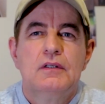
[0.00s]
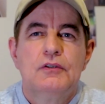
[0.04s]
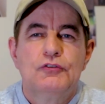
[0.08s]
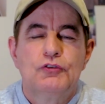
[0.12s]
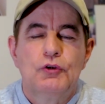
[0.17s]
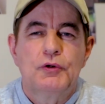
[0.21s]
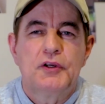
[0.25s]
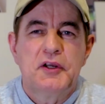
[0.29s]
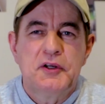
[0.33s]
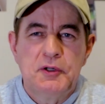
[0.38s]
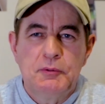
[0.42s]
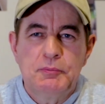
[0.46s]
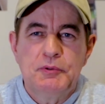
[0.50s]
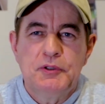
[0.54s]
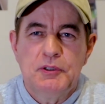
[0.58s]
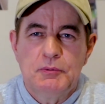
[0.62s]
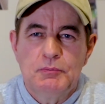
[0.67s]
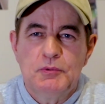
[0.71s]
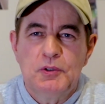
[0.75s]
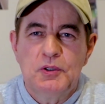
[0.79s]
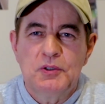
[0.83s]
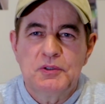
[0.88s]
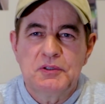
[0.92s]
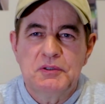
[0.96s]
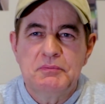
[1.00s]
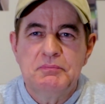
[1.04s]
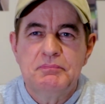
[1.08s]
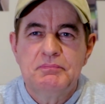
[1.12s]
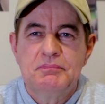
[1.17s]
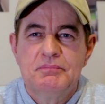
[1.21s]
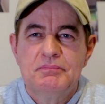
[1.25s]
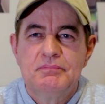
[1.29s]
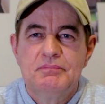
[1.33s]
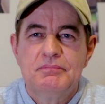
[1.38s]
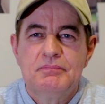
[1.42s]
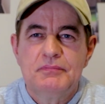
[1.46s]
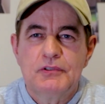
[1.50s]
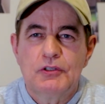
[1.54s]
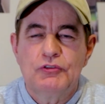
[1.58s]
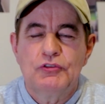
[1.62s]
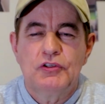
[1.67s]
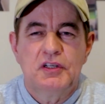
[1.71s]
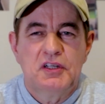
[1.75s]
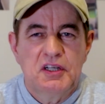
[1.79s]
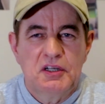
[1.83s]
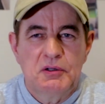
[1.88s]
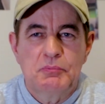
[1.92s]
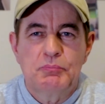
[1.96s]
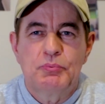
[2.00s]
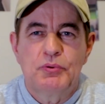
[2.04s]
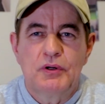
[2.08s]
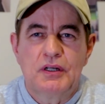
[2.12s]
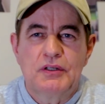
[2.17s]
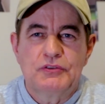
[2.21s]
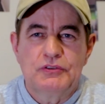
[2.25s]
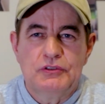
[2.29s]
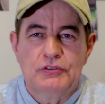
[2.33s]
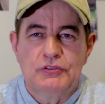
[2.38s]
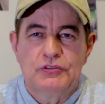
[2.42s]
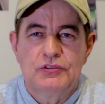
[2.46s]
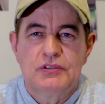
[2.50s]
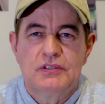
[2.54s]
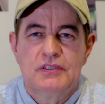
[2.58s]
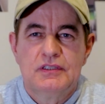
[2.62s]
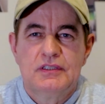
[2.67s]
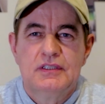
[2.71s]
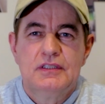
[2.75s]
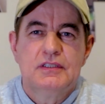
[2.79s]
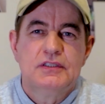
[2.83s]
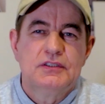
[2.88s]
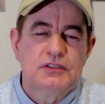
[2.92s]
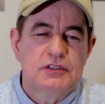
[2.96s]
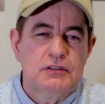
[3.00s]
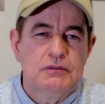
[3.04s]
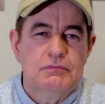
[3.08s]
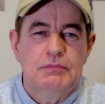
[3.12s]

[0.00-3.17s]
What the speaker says: So getting up in the morning, because you're out in practice, so